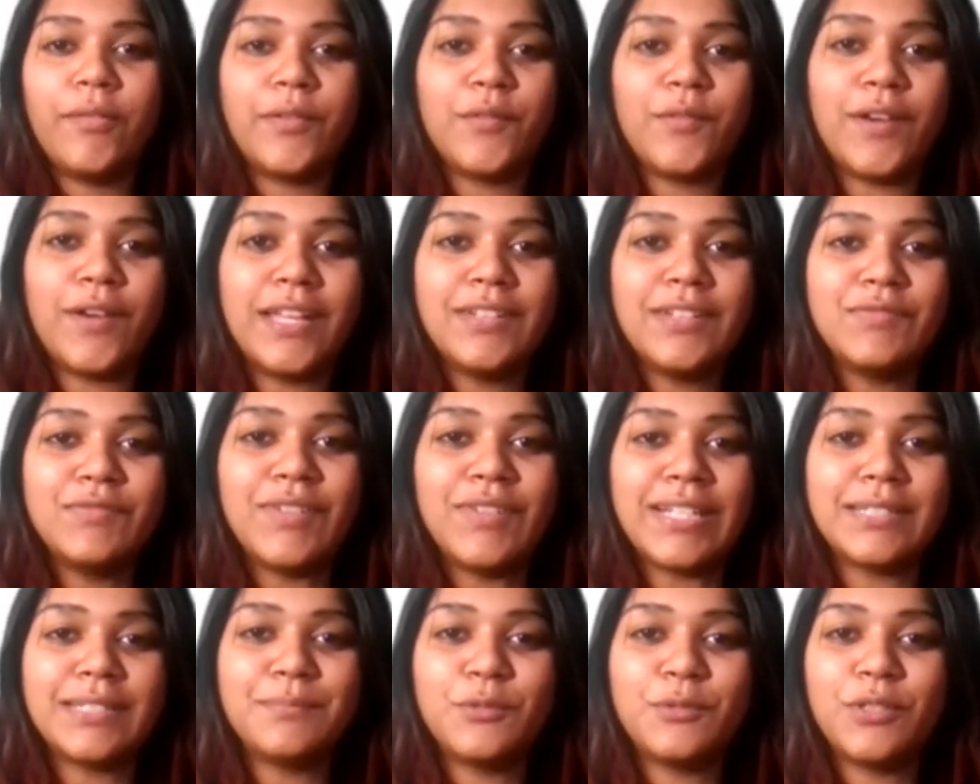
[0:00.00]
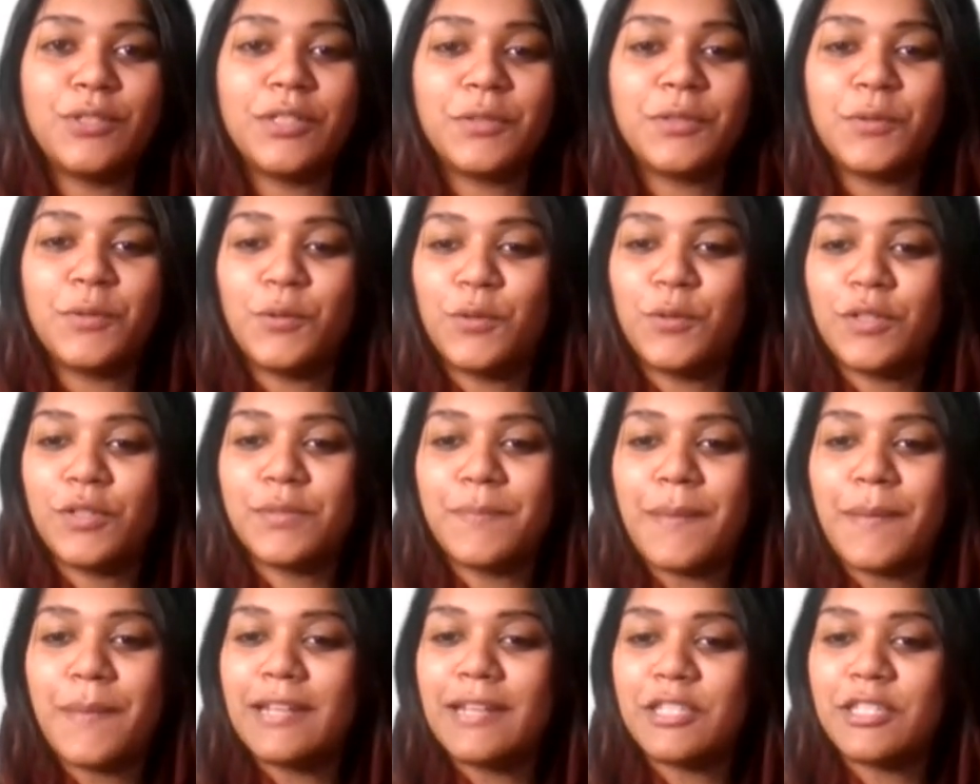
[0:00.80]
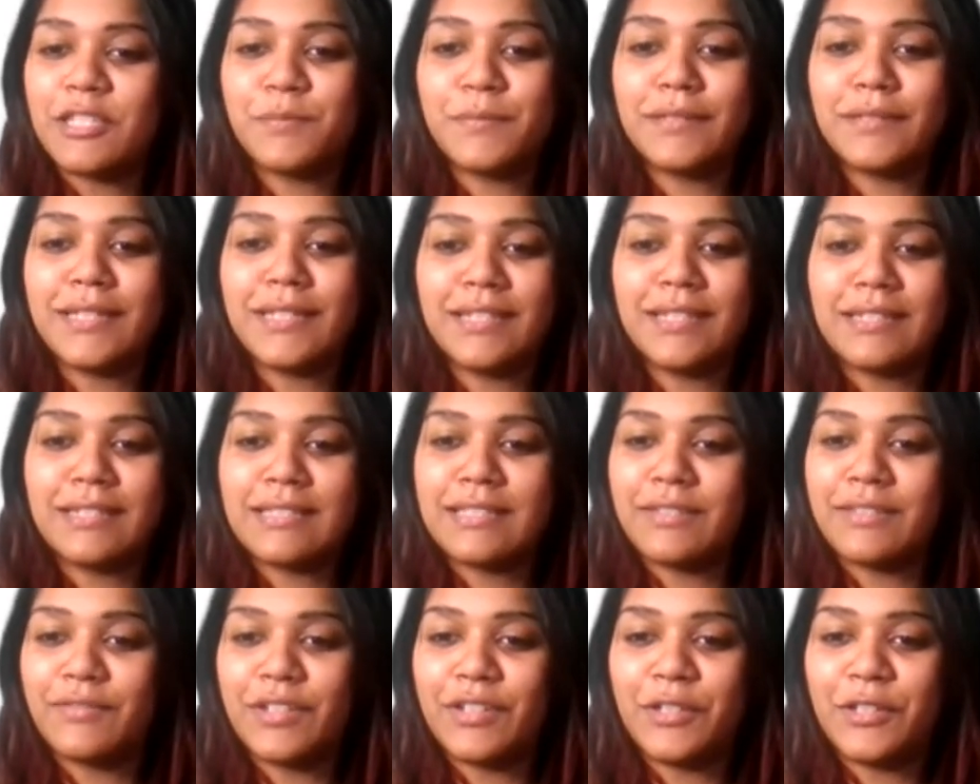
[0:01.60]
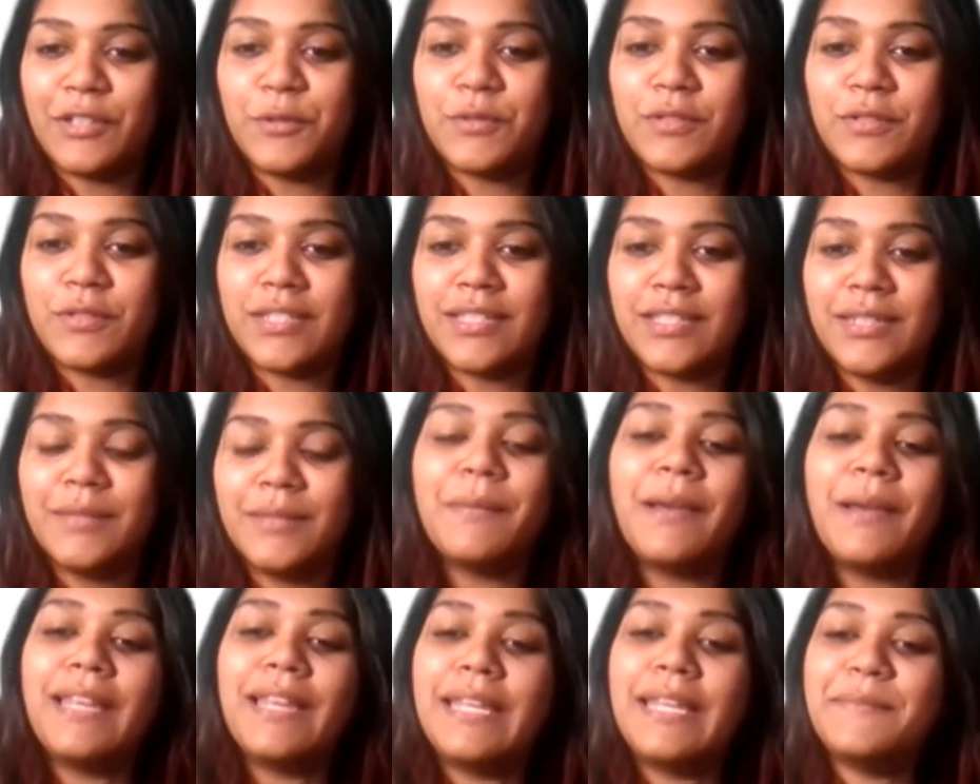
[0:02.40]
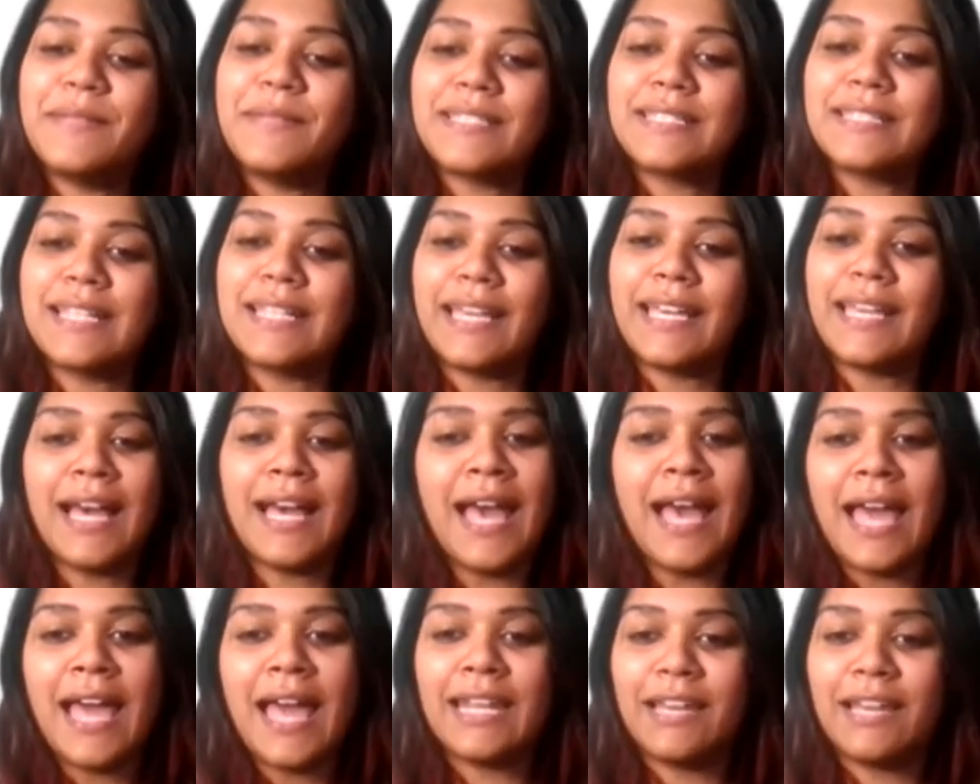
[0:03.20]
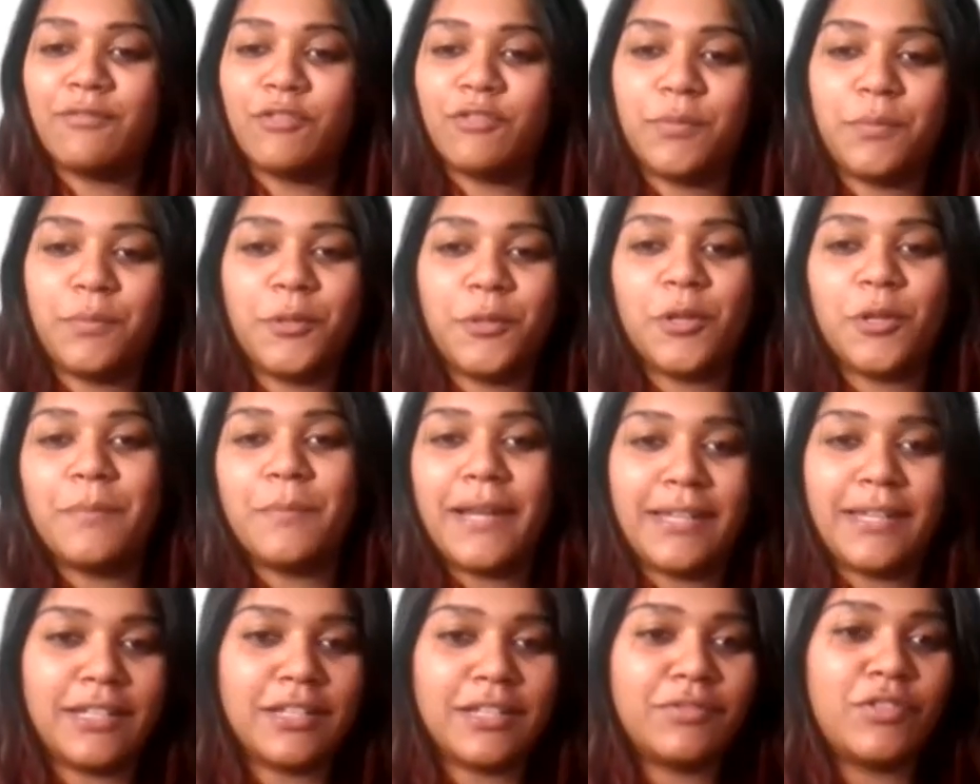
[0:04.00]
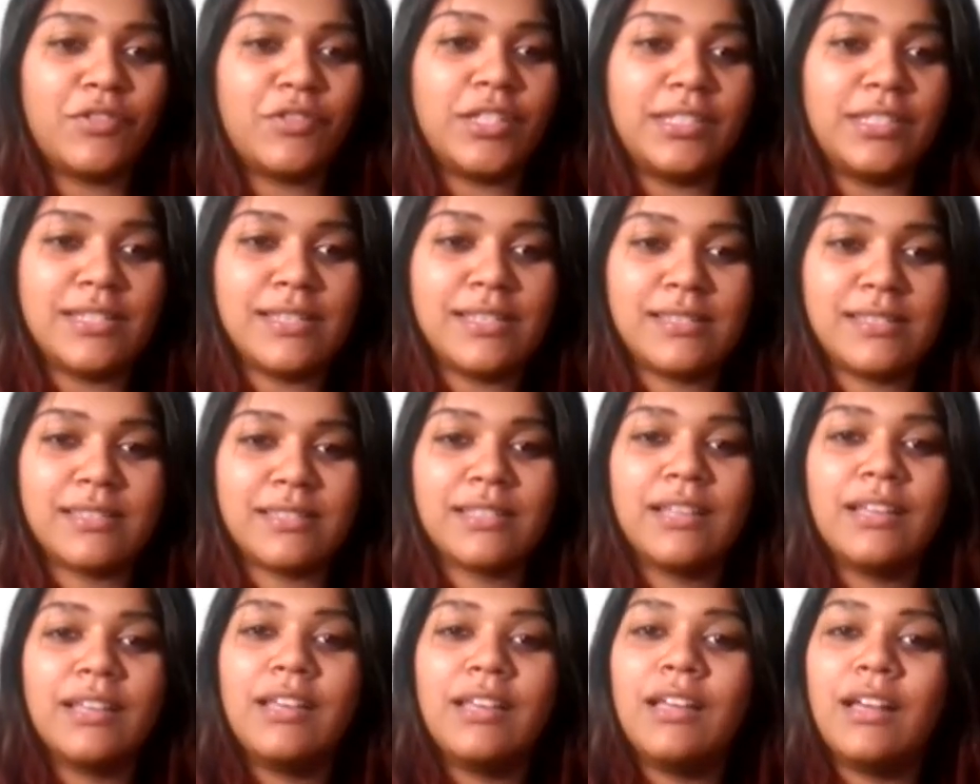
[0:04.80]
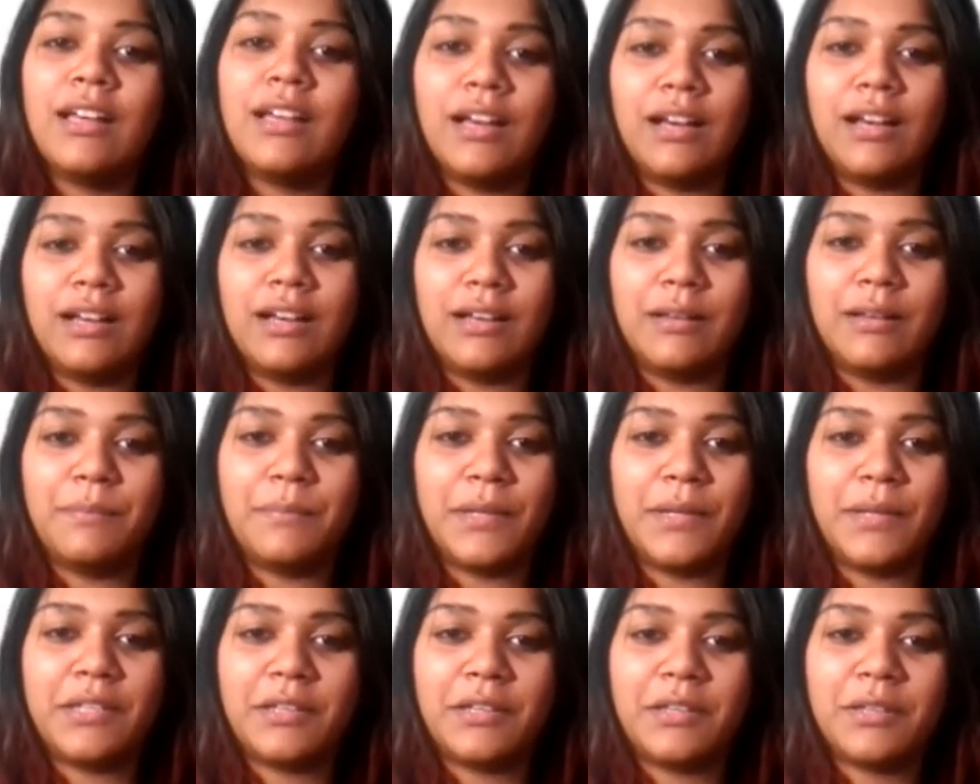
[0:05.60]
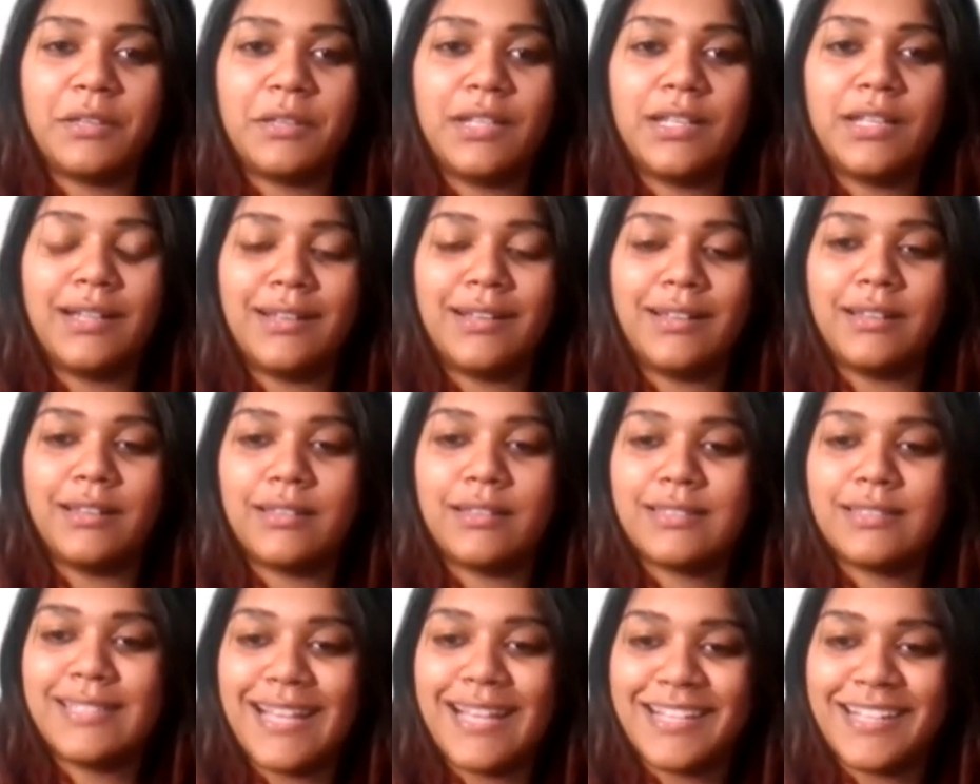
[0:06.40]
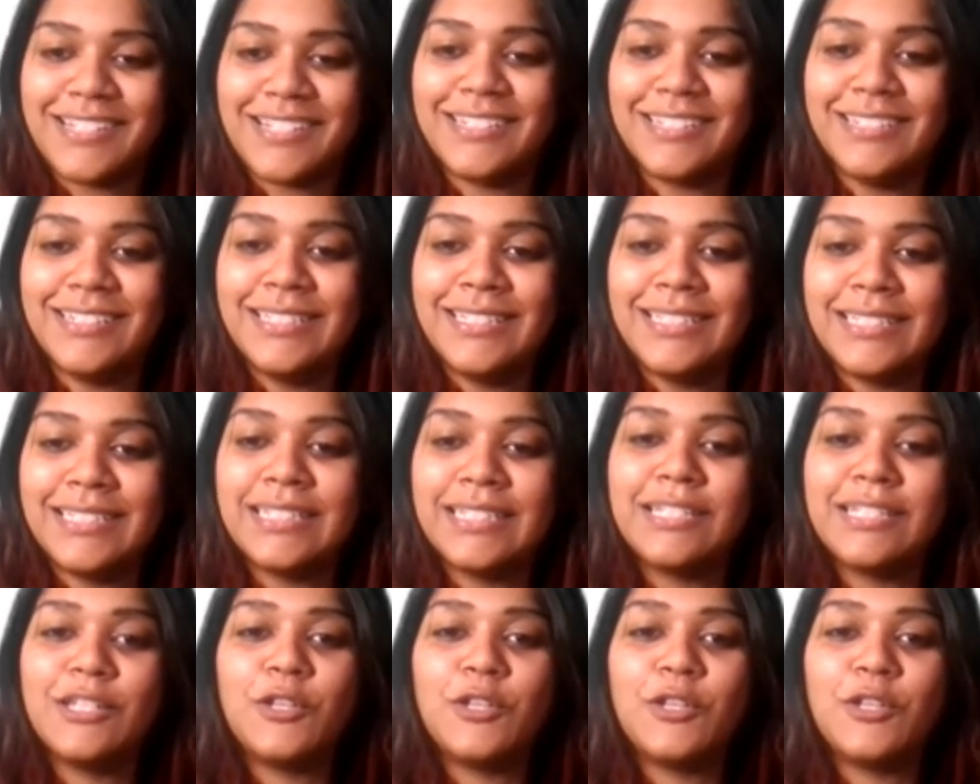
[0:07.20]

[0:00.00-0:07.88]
everyone. Welcome to the course Management and its Evolution. My name is Neha and I would be your mentor for this particular session.